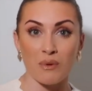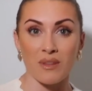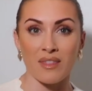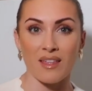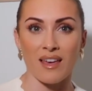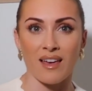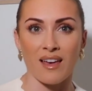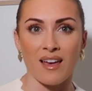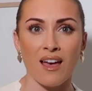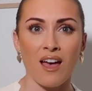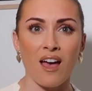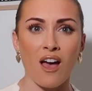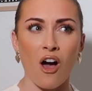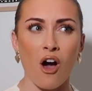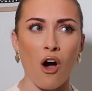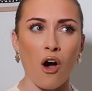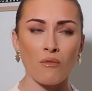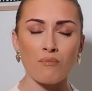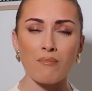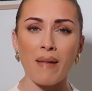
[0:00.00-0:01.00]
with it
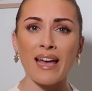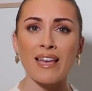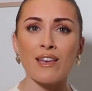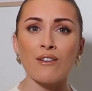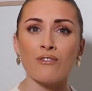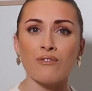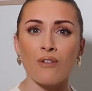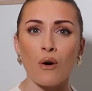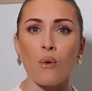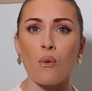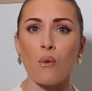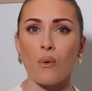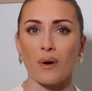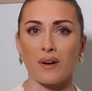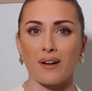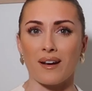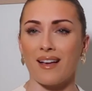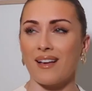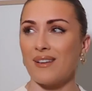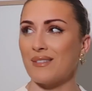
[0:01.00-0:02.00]
on my
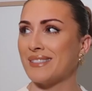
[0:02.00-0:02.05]
phone. I